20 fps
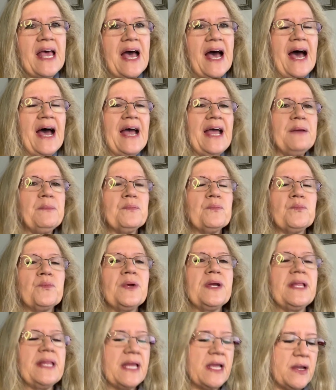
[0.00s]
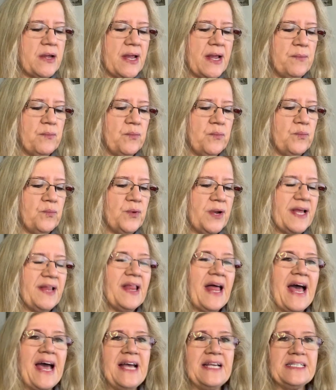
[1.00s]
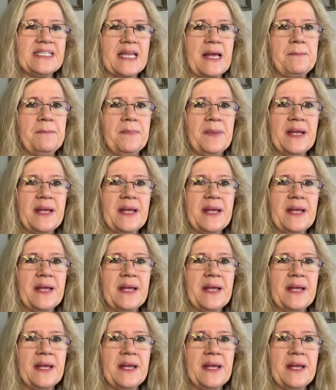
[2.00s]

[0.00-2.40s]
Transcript: I really realized that